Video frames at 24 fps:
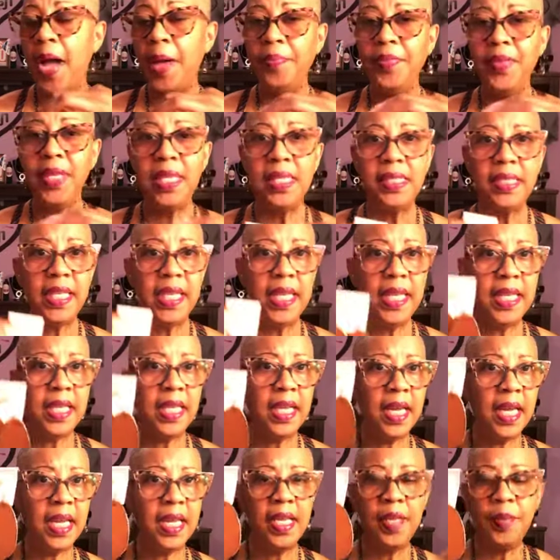these in,
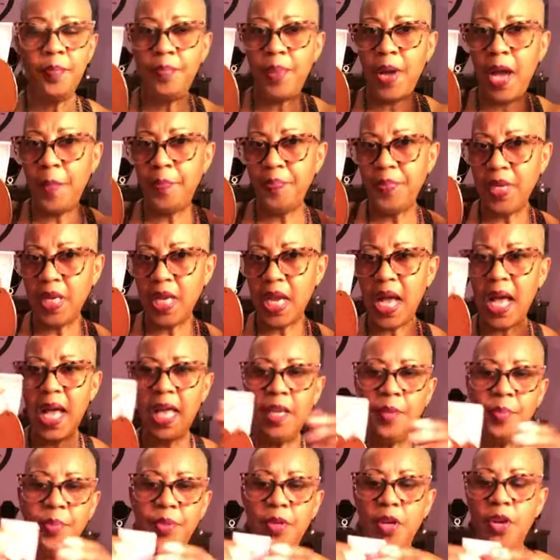honey. Pop your collar,
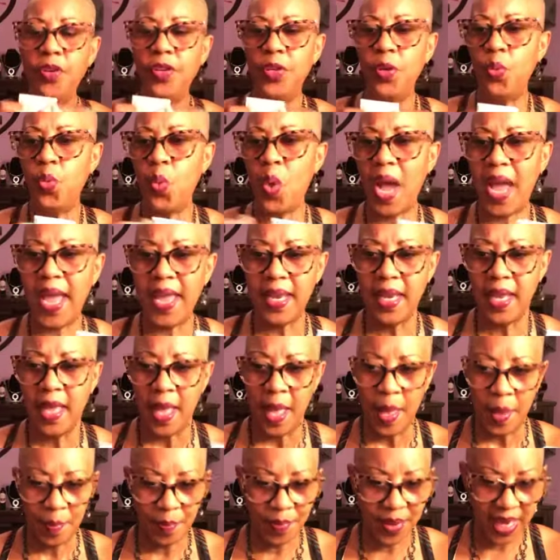put on your white
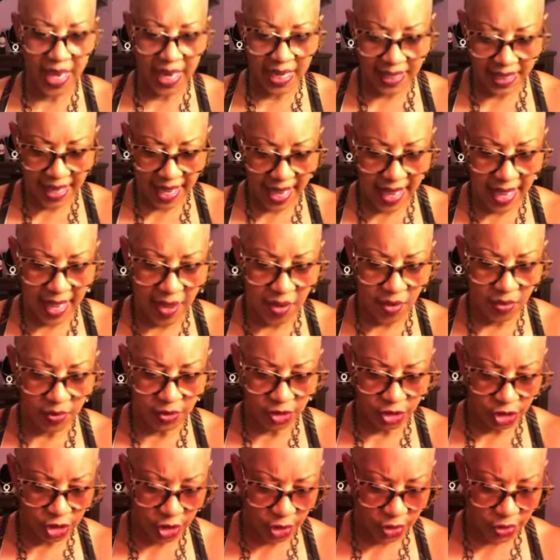button-down
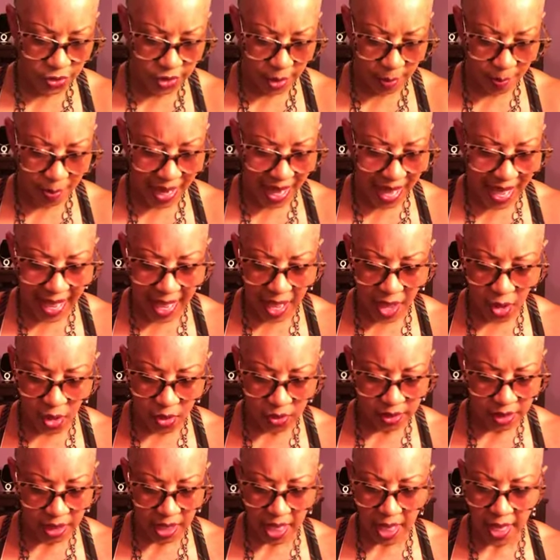shirt, your
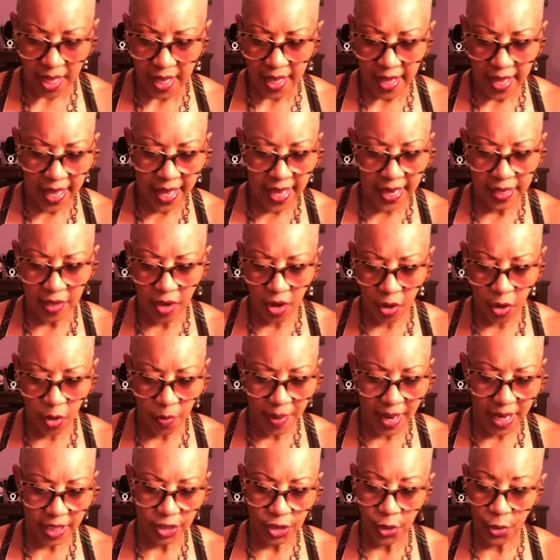blouse, and go on
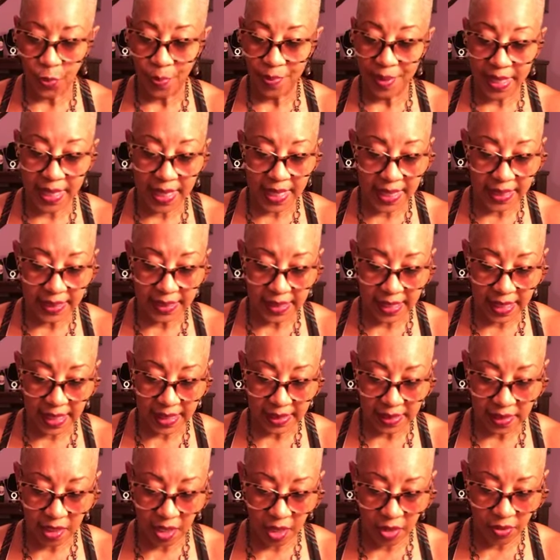about your
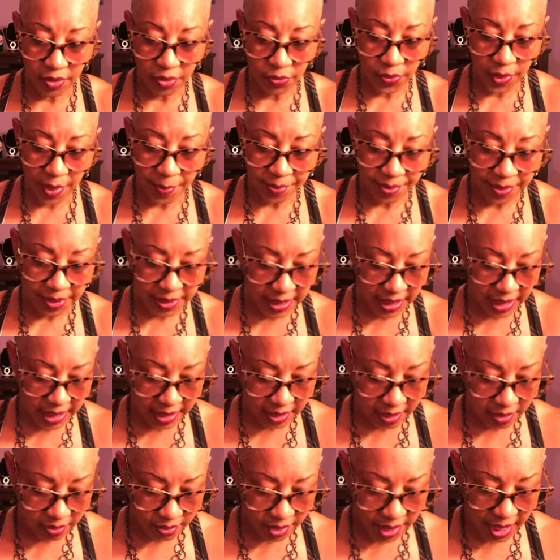business. Go on to represent,
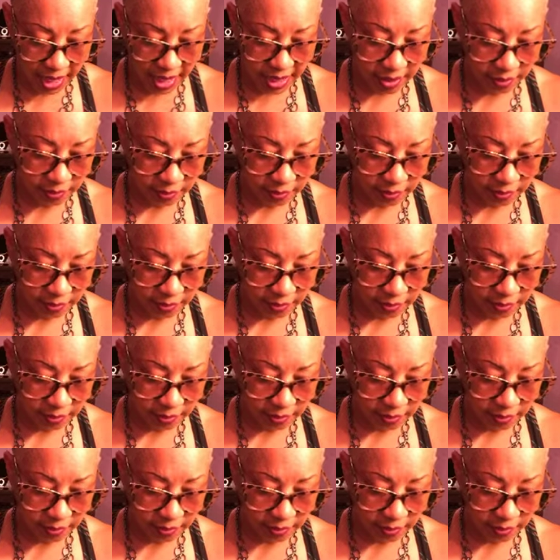okay?